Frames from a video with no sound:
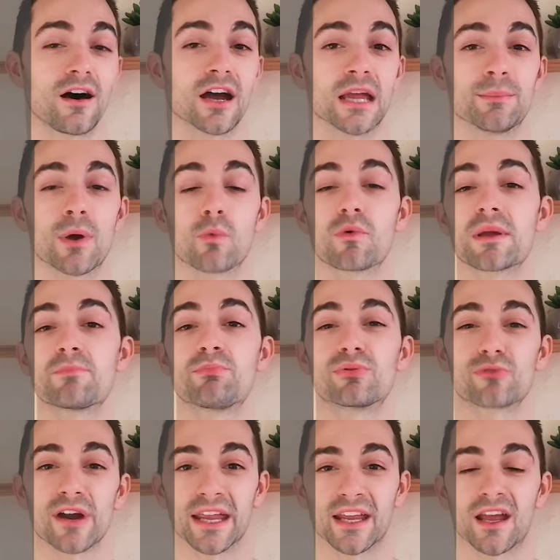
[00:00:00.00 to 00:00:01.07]
time we
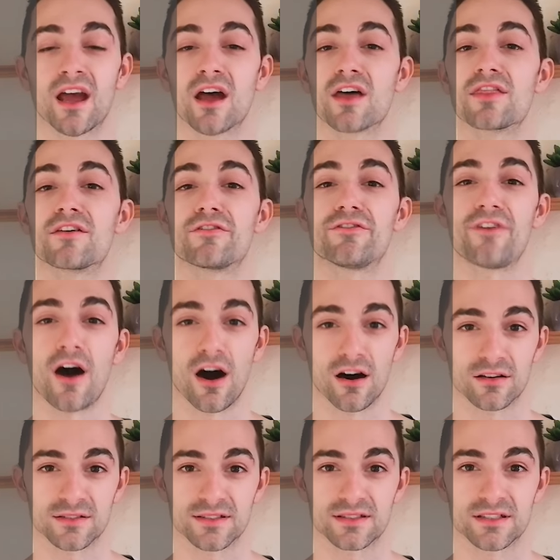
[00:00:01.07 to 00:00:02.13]
break the
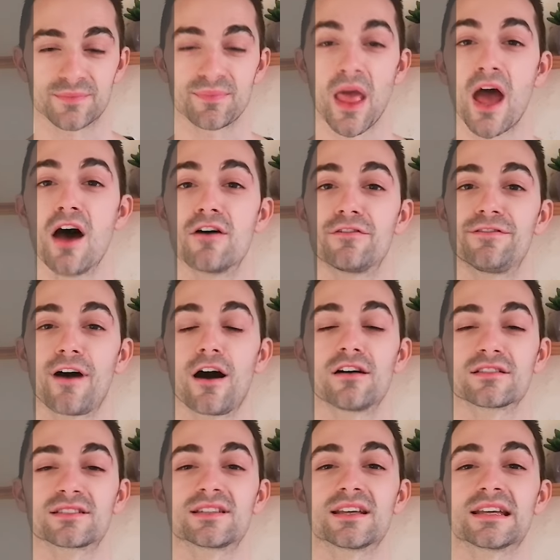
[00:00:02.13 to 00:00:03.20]
fast.
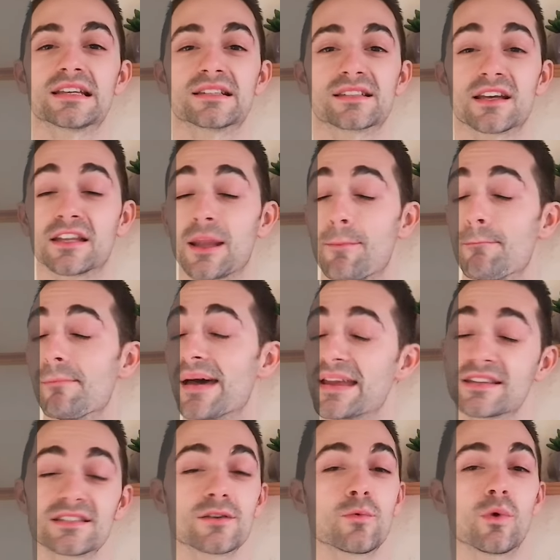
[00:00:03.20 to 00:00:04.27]
Fast is an
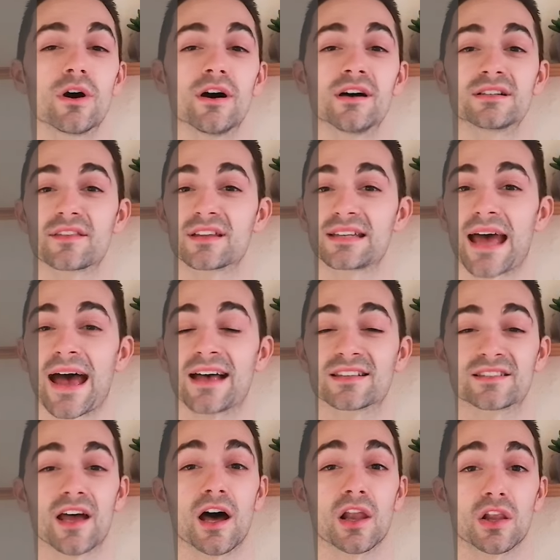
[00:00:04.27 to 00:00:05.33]
amazing word that
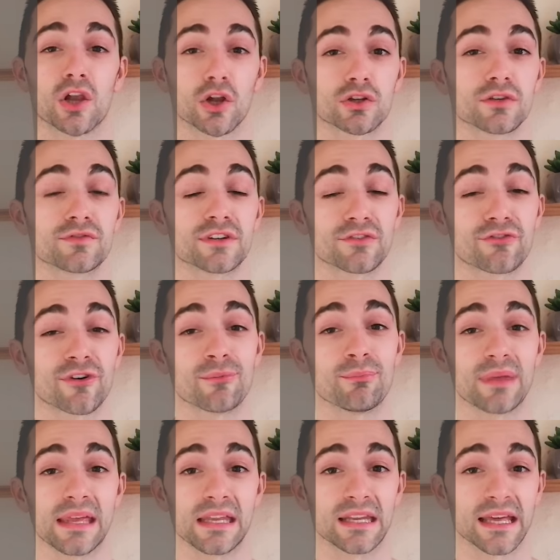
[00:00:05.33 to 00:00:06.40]
has a lot of
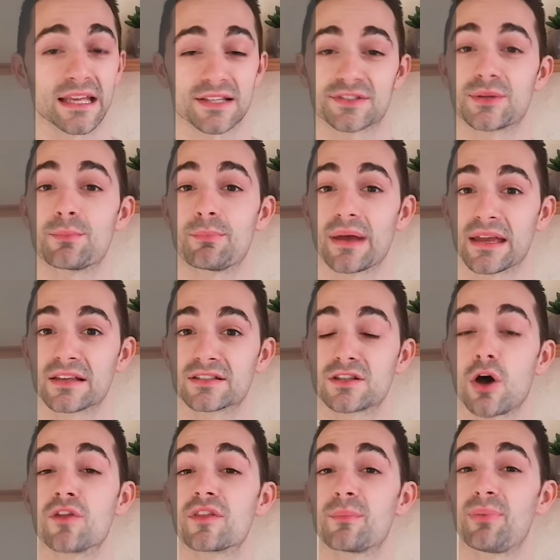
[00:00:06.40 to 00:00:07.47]
different meanings
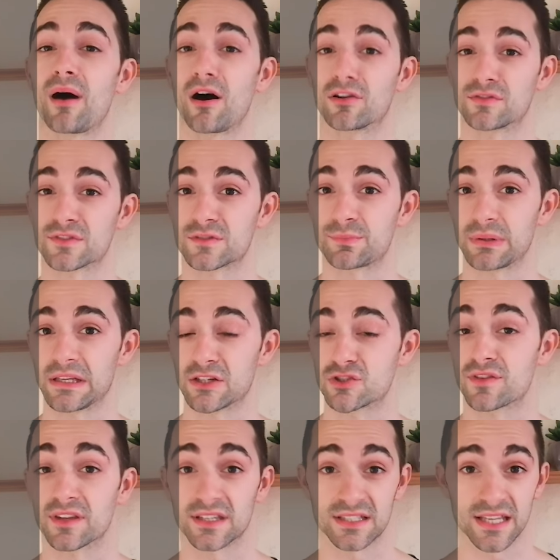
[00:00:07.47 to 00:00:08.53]
based on the part of
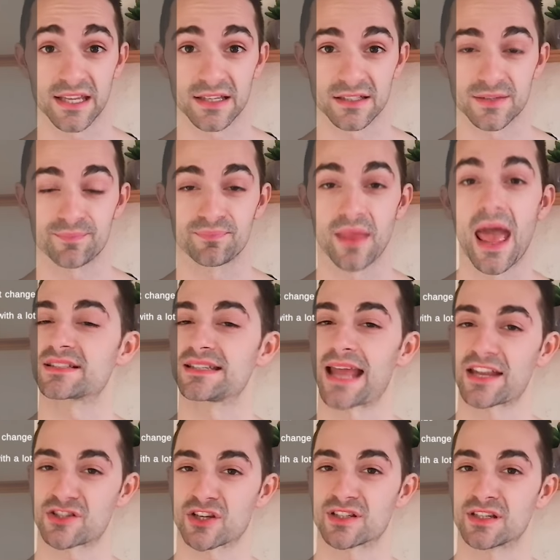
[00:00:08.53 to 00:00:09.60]
speech that it is. As
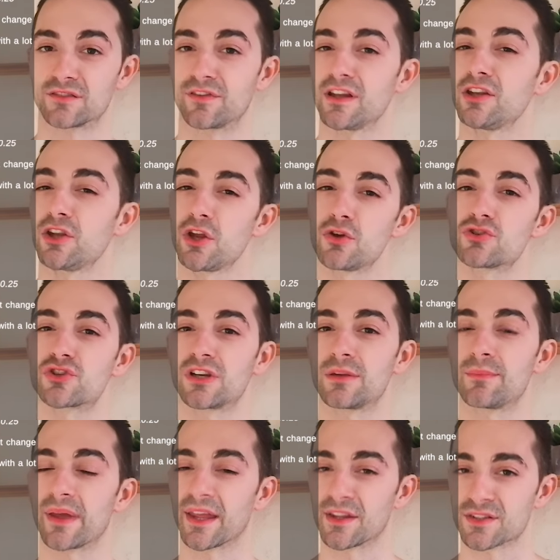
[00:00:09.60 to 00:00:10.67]
an adjective, it
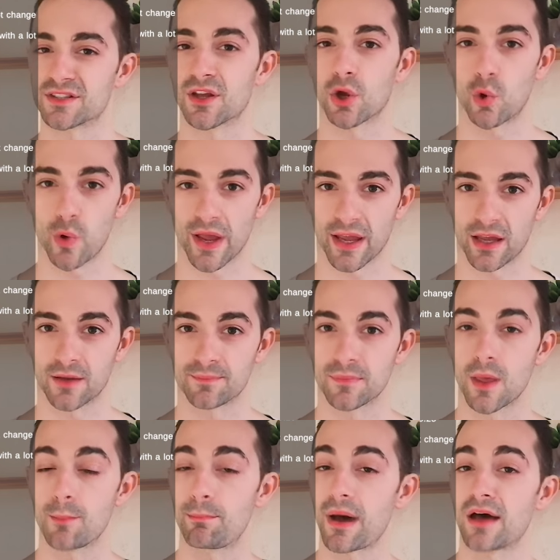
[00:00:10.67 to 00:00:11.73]
usually means quick.
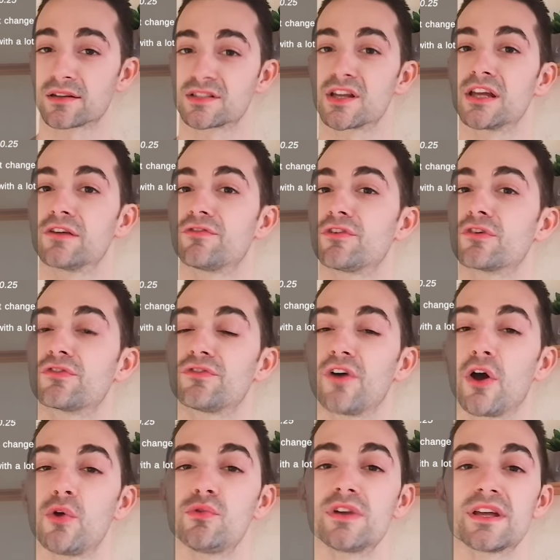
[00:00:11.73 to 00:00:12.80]
But if your
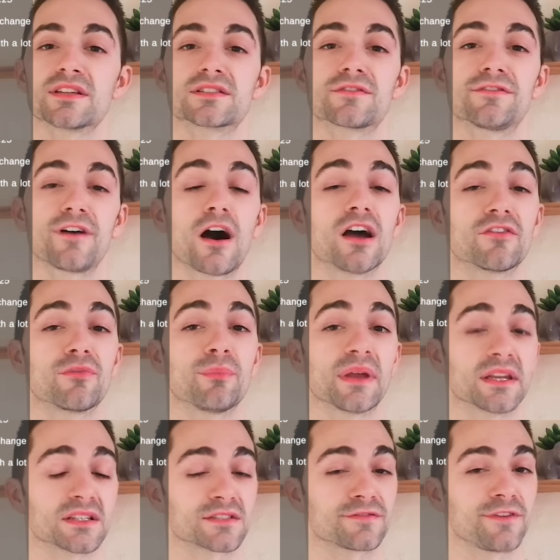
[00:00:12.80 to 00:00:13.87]
phone is 5
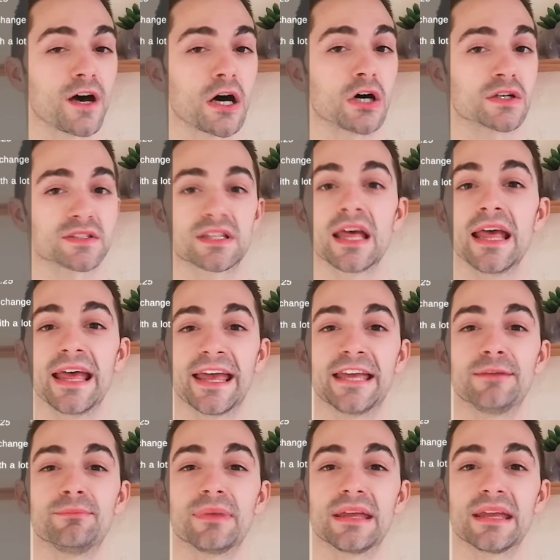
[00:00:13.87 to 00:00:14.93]
minutes fast,
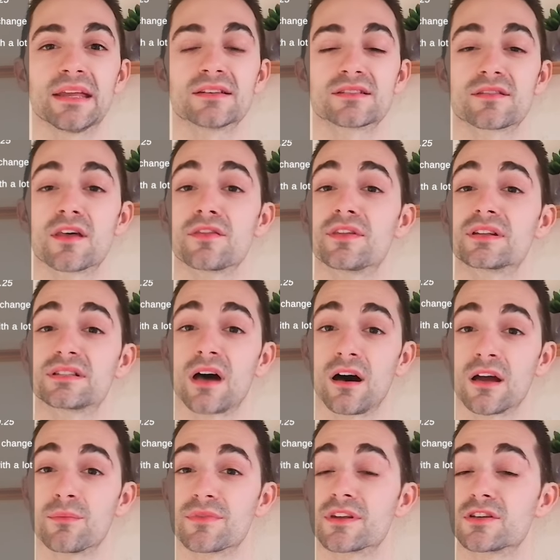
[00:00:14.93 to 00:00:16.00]
it means that the
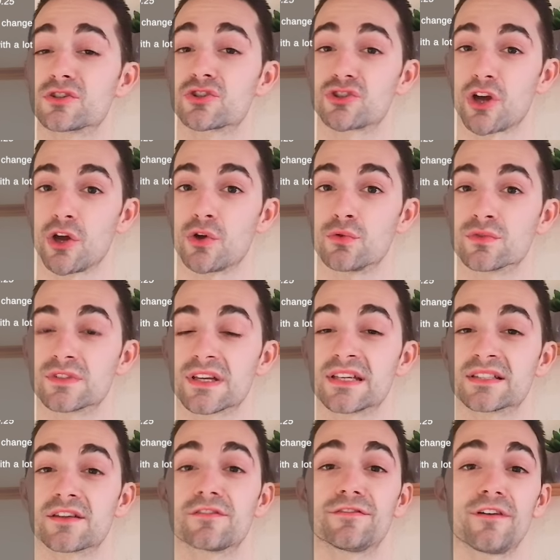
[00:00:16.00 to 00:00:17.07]
time that it shows
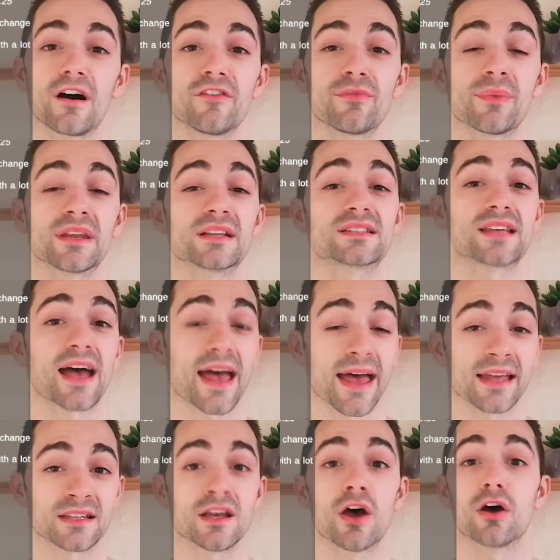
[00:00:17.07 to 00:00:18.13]
is 5 minutes
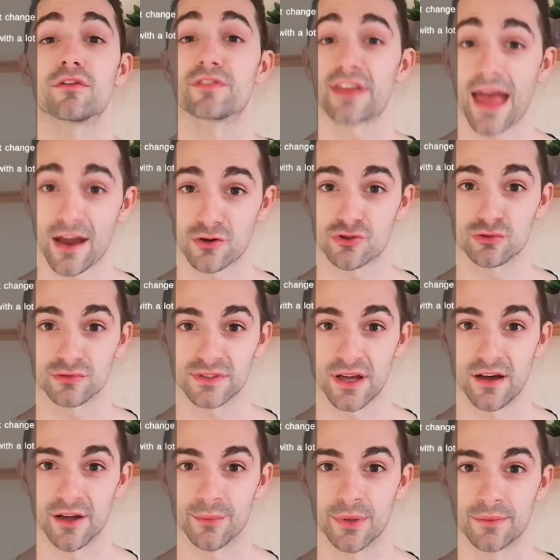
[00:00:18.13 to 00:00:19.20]
ahead of the actual
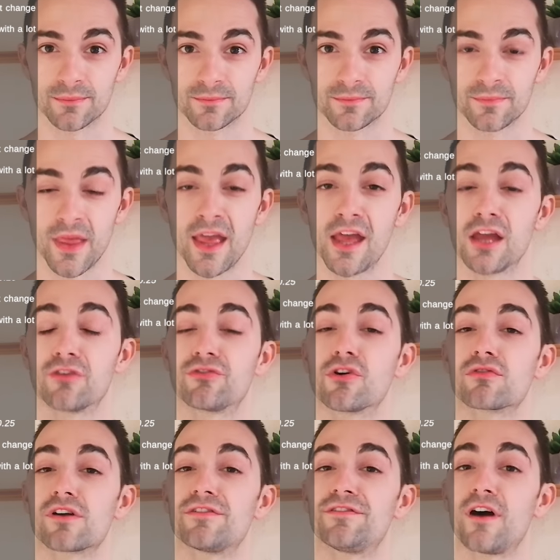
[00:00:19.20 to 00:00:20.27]
time.
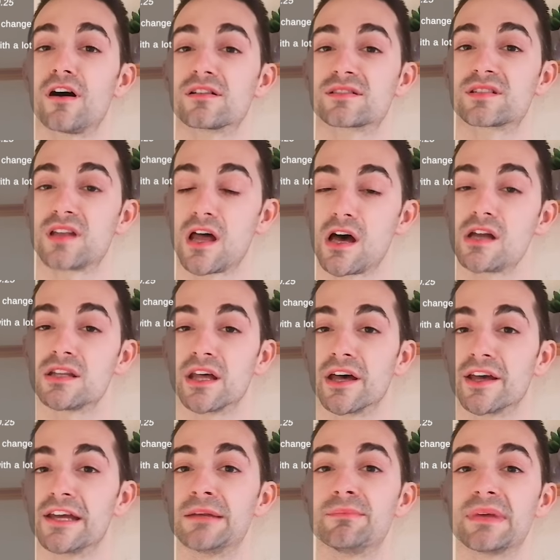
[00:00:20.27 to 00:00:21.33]
If you're a fast
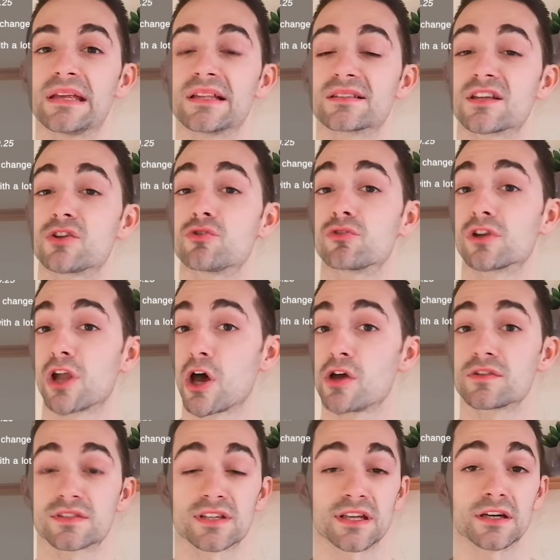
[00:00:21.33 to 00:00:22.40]
learner, it means that you
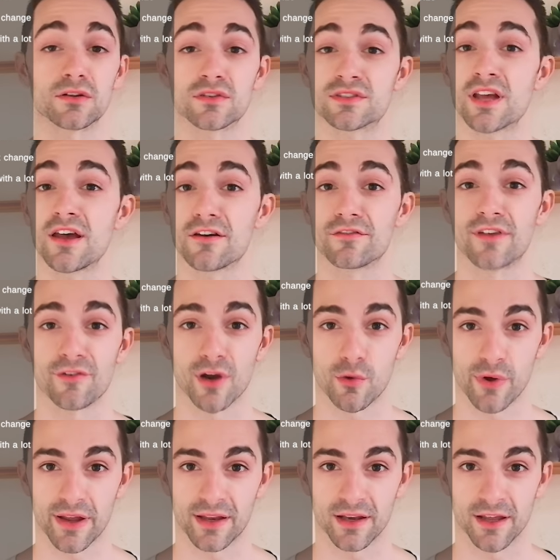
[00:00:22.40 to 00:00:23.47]
learn skills
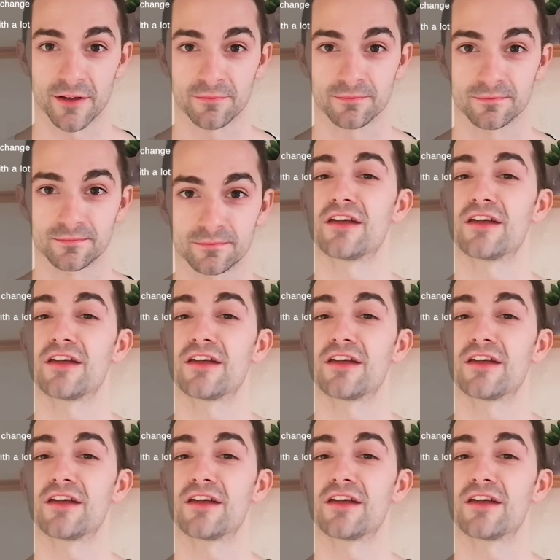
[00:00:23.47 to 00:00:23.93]
very quickly.